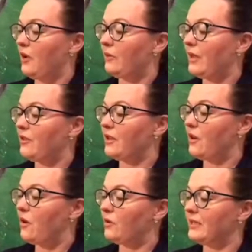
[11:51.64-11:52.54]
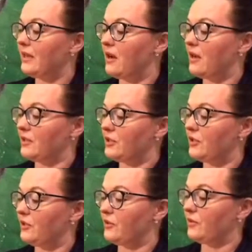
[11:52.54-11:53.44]
holding on
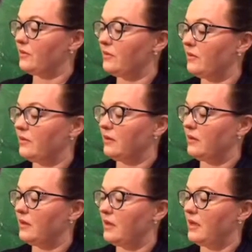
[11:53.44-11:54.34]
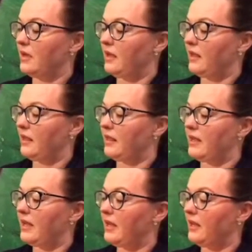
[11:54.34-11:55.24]
to
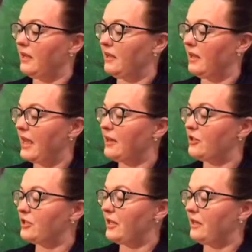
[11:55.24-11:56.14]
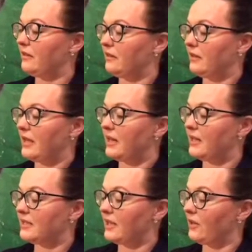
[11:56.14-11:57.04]
the energy that it
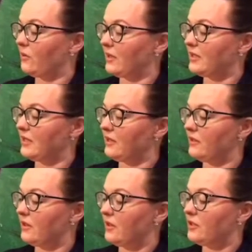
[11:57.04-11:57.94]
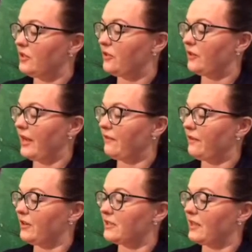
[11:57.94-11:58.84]
is that you're wanting to create for
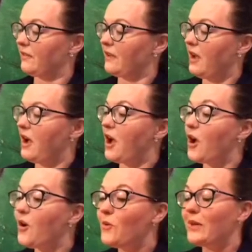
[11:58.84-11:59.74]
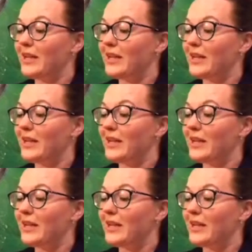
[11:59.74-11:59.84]
yourself. Oh,